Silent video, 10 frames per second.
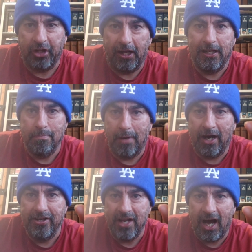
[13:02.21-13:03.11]

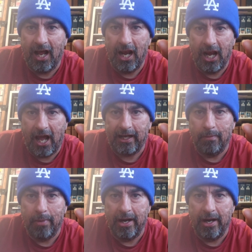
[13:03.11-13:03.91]
Taliman, I like a